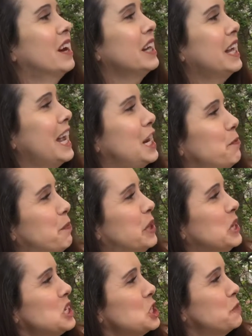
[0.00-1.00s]
Katie
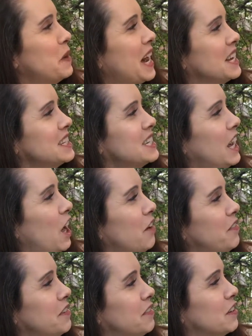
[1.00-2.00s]
pushed past
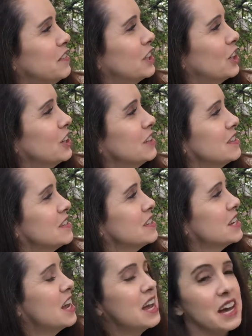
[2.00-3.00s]
heavy velvet curtains
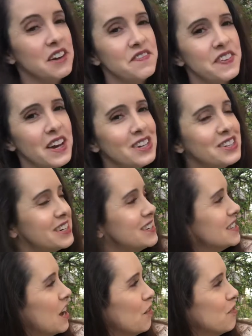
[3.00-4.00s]
and found
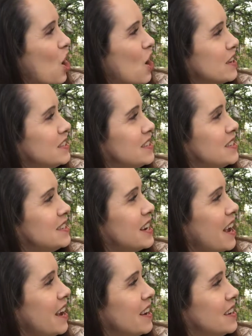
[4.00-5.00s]
herself on
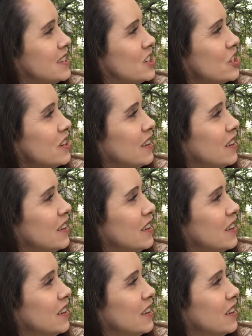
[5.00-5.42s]
stage.